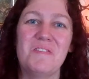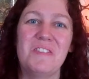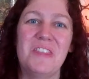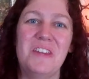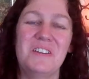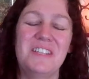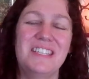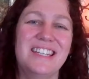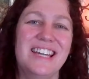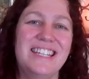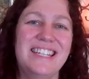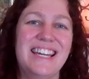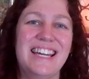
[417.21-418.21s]
there's
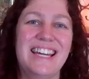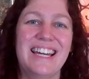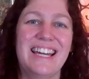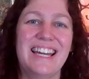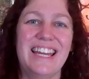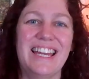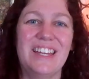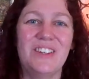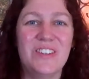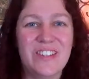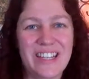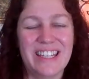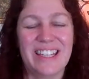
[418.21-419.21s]
such a
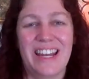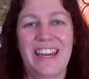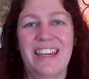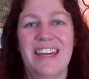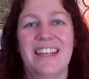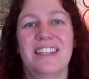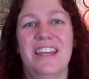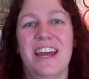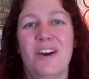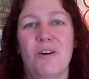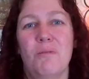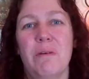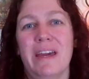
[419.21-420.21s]
energy that I get, that I
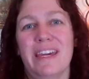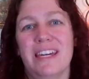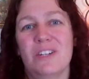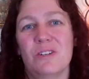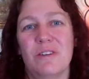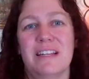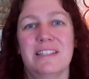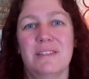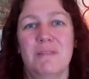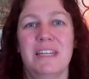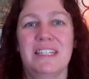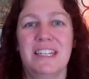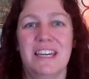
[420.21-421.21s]
hope I can
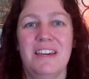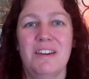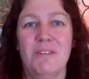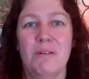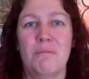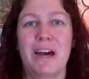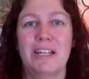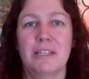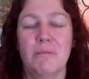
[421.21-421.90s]
transmit to you, about the